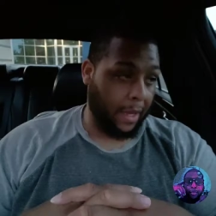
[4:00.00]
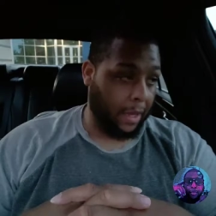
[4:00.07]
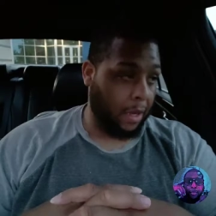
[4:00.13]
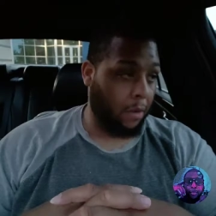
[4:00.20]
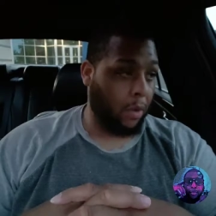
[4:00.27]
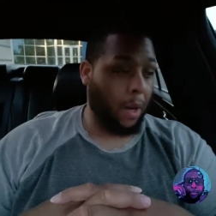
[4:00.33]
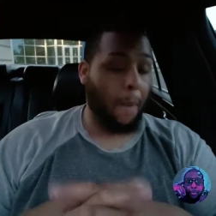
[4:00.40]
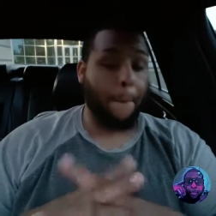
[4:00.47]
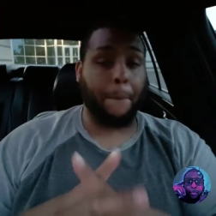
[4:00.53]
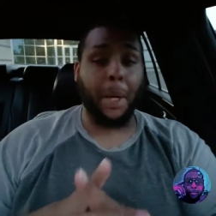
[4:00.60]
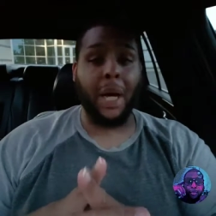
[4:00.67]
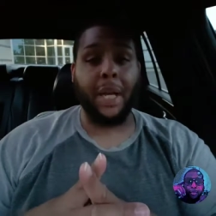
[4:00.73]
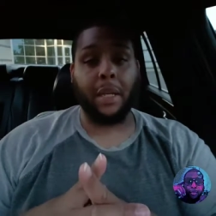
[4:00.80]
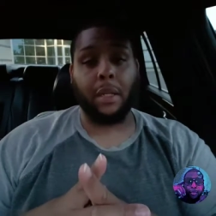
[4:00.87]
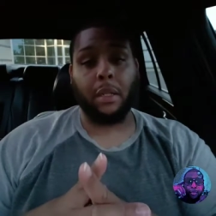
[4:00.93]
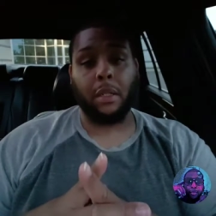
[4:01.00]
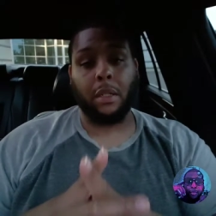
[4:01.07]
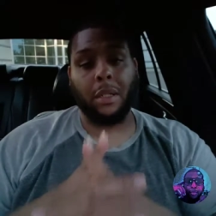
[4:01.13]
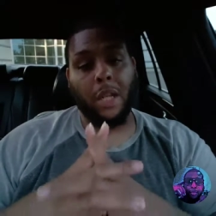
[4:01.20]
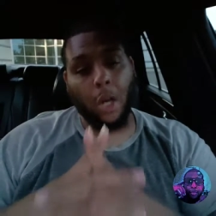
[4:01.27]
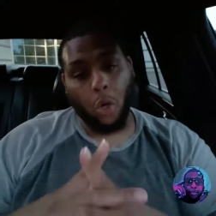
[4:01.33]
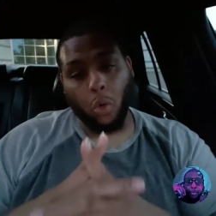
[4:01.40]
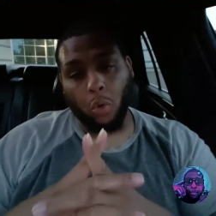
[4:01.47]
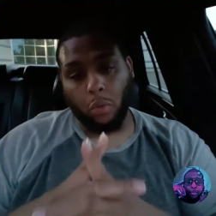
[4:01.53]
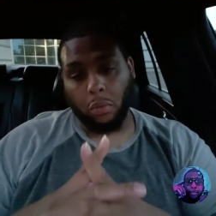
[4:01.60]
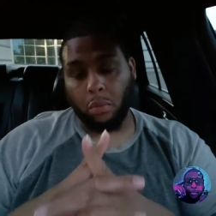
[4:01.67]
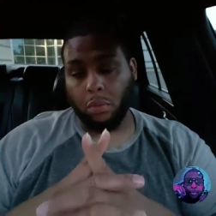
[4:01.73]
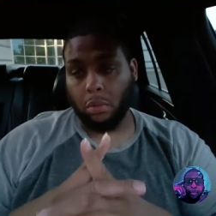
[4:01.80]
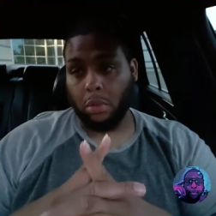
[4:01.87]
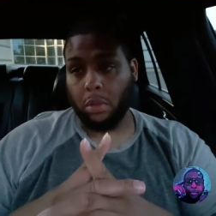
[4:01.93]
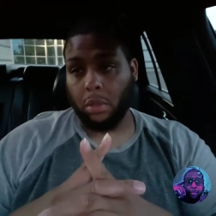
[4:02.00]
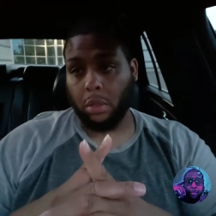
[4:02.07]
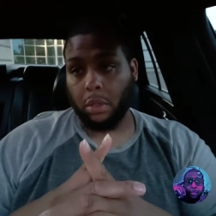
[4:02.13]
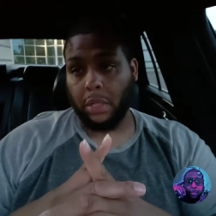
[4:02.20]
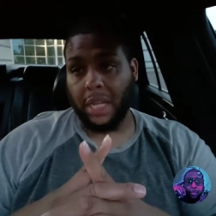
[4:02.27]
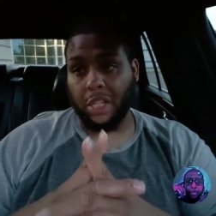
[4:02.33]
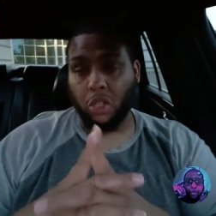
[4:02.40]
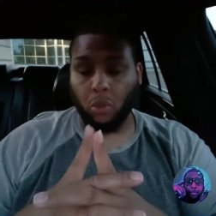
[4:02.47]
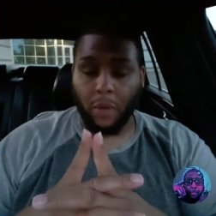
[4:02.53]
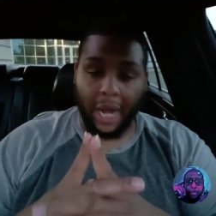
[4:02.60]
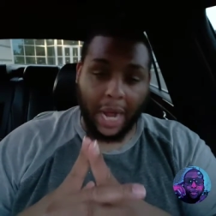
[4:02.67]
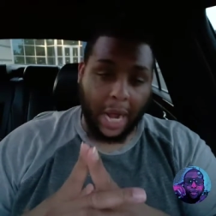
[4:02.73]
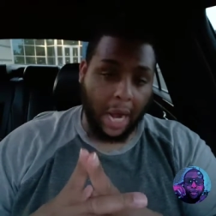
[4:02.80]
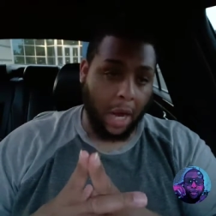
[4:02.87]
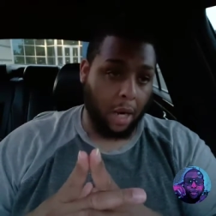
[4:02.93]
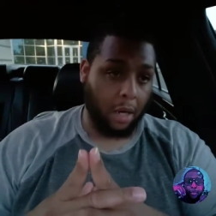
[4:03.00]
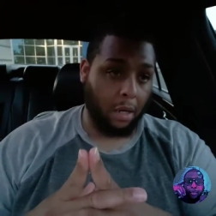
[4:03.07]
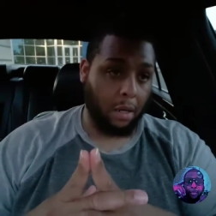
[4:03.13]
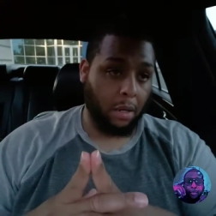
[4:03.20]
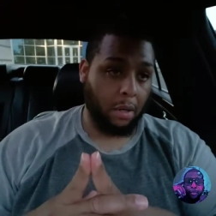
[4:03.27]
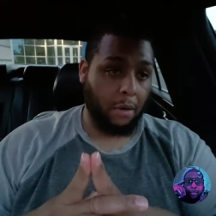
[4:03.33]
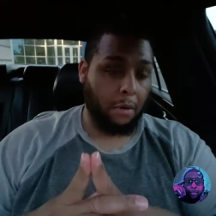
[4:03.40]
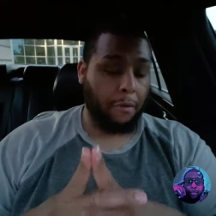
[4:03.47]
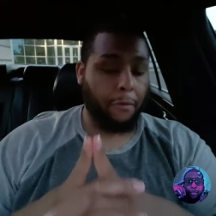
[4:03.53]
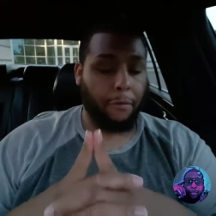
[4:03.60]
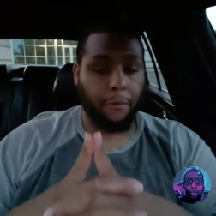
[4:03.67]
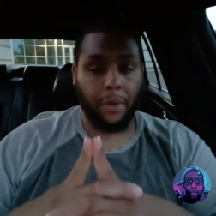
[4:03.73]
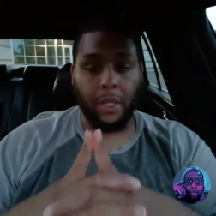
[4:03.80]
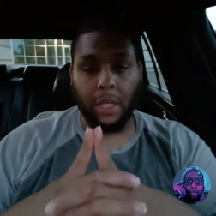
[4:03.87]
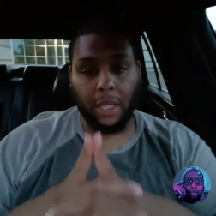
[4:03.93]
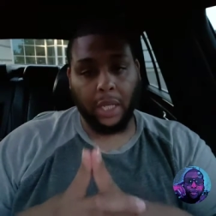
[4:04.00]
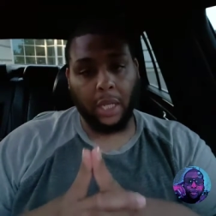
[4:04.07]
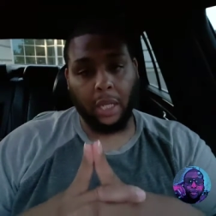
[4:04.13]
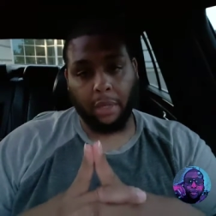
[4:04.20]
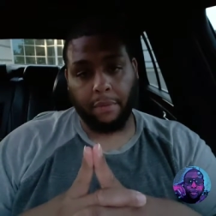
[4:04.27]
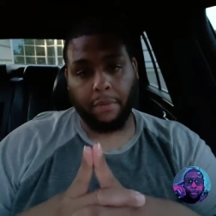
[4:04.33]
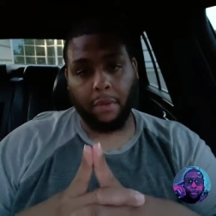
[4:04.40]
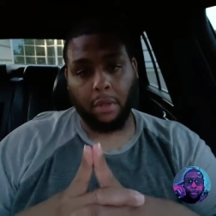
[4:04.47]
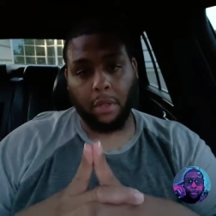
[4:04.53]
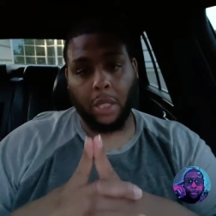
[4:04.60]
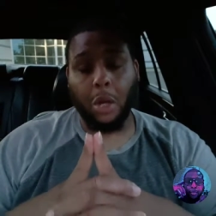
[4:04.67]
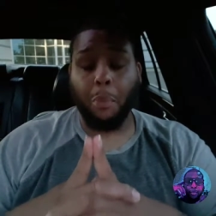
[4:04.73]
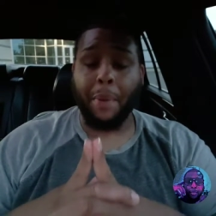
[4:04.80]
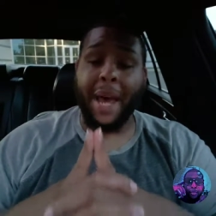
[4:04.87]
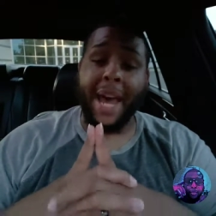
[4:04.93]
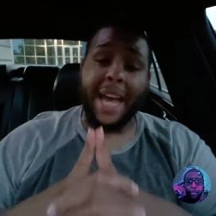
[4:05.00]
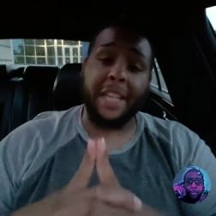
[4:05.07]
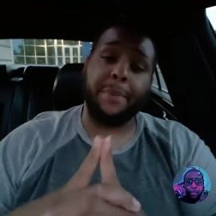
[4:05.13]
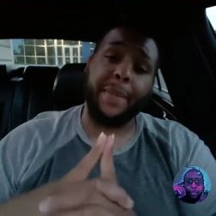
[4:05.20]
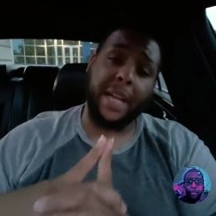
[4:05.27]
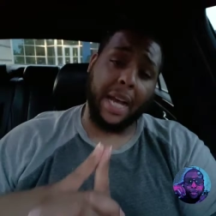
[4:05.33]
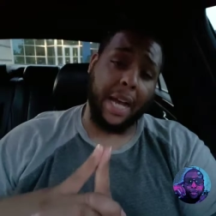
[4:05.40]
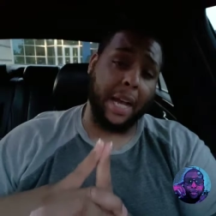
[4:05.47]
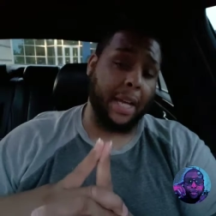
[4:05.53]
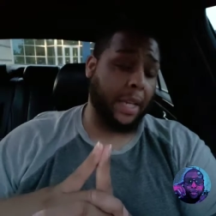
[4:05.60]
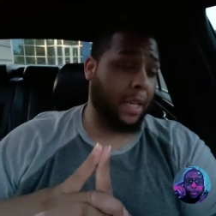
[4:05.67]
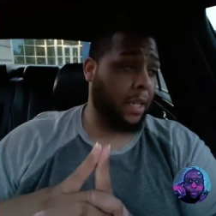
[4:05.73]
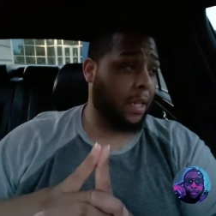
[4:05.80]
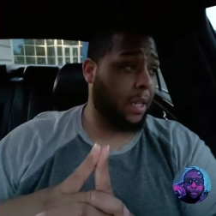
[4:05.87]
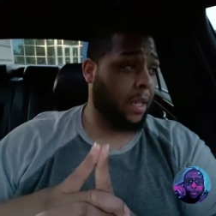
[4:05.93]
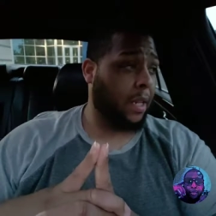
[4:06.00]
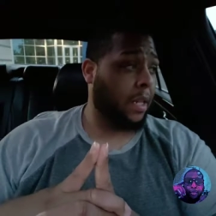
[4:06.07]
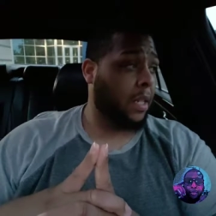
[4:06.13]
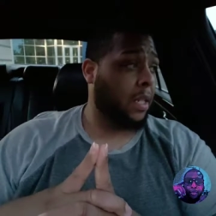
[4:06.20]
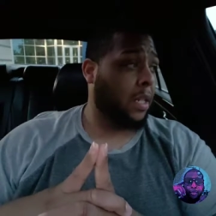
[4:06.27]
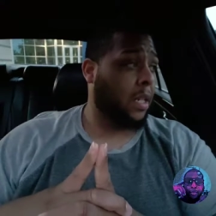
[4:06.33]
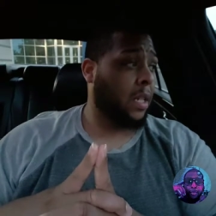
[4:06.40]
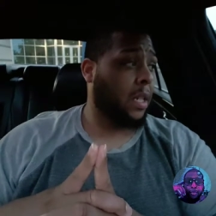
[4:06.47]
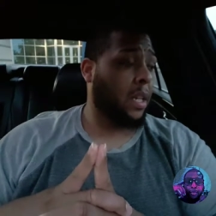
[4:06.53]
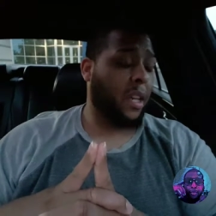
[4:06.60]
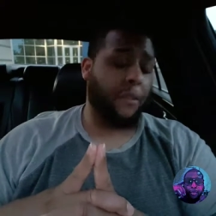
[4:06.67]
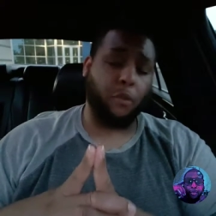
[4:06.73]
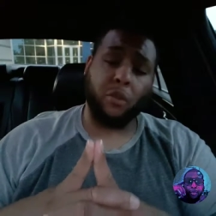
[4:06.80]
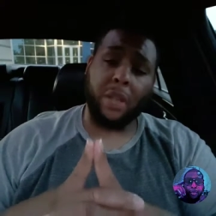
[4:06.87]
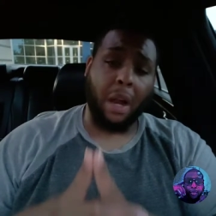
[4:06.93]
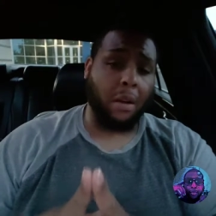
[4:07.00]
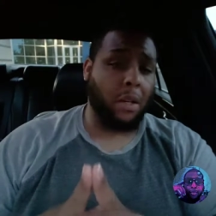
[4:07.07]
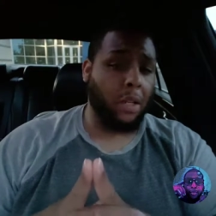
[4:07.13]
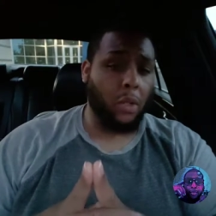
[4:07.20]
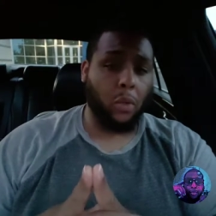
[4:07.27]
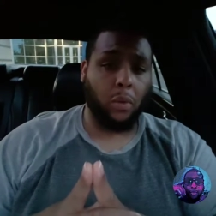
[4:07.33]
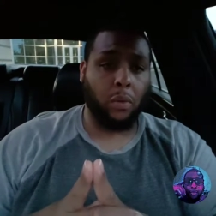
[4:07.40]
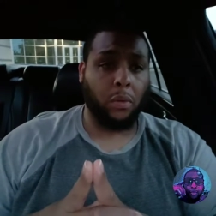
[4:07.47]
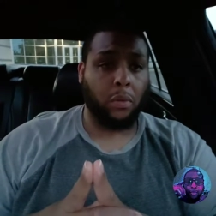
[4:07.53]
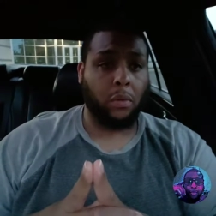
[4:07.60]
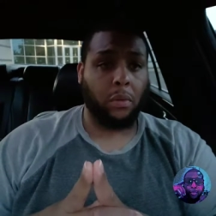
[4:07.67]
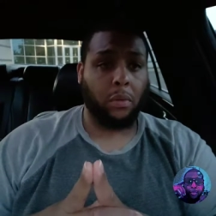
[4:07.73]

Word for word: and go there. But know that you are free to leave your past behind if you're starting anew.